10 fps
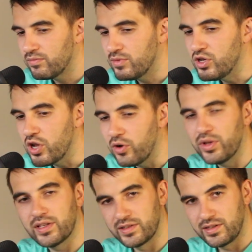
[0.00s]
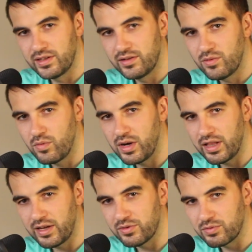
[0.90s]
noticed
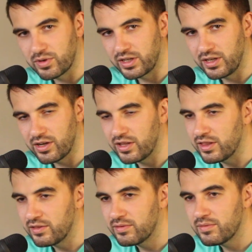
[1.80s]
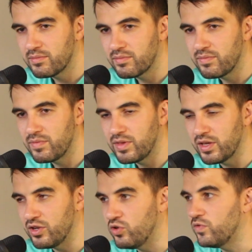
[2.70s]
while I was working on
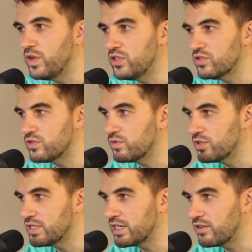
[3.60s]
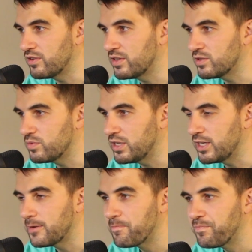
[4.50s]
the new features for Ticker this week.
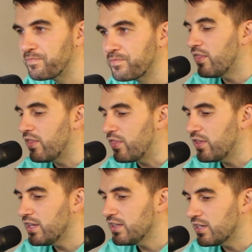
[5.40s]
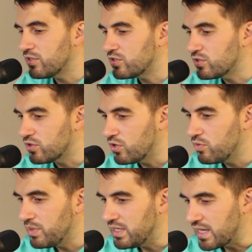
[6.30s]
The thing that slowed
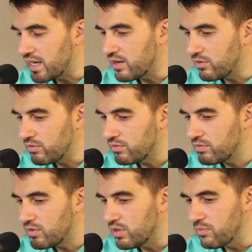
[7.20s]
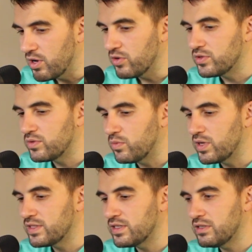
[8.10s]
me down the most
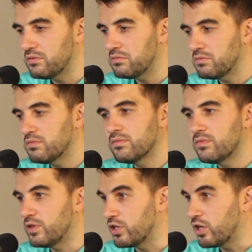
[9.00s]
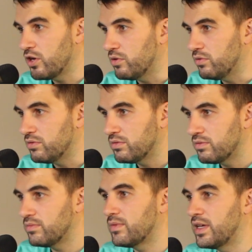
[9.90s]
wasn't the code.
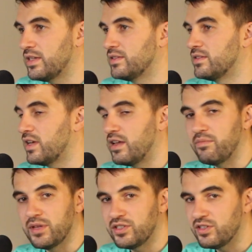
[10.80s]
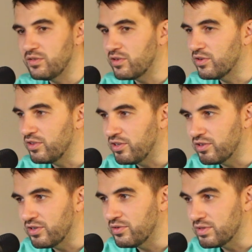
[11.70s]
As I mentioned
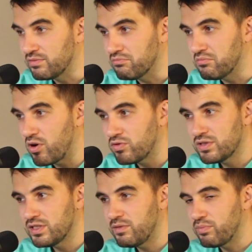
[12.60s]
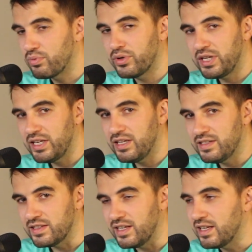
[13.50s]
earlier, it was mostly pretty
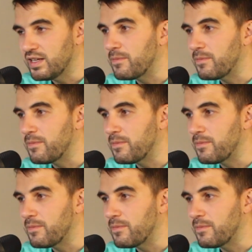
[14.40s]
easy.